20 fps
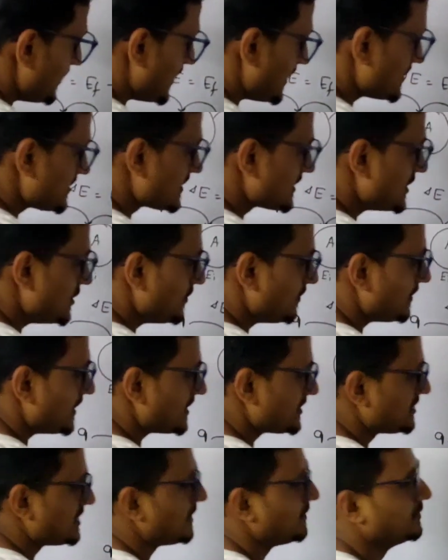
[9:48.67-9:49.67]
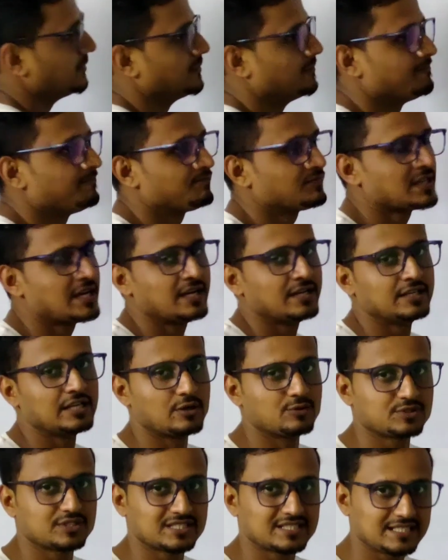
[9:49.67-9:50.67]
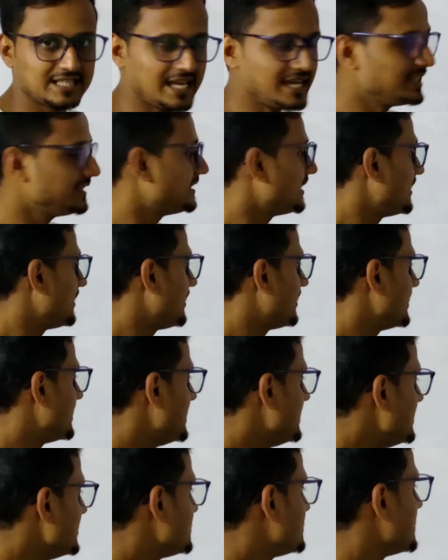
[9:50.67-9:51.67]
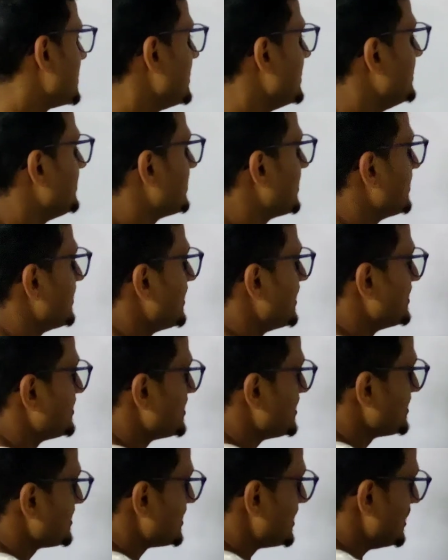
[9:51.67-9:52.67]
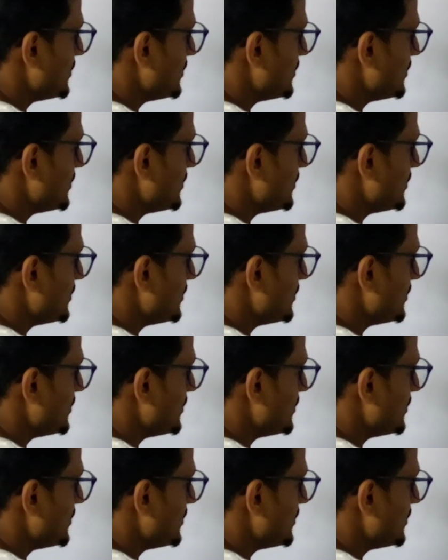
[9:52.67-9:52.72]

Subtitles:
plus Q plus W. Now say the initial internal energy is